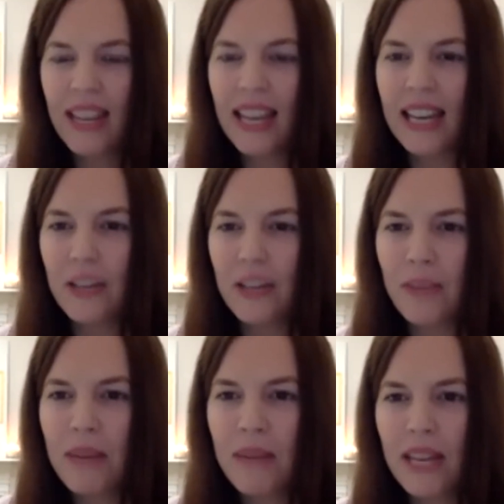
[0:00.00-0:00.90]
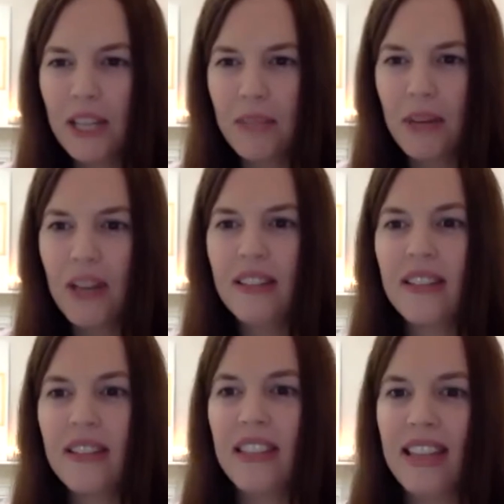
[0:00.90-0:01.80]
It has been my experience
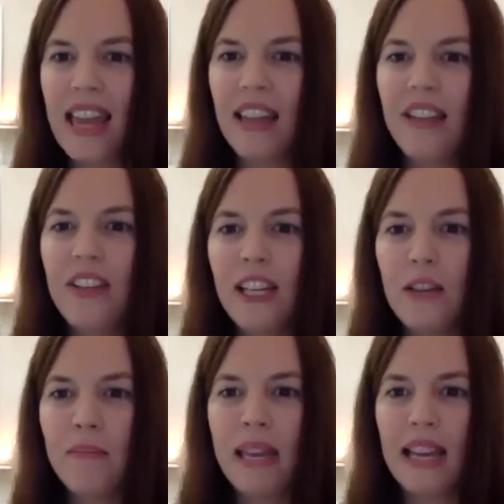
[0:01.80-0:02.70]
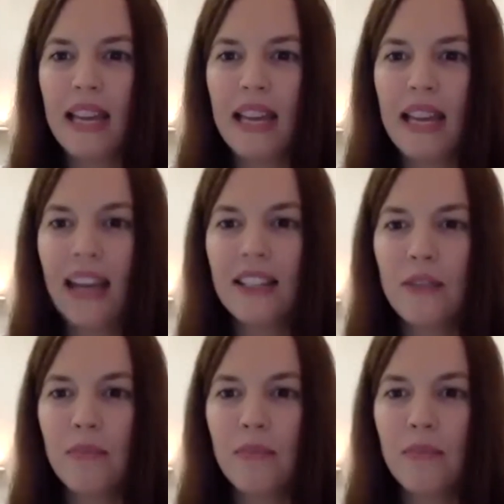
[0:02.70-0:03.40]
that this energy can be attacked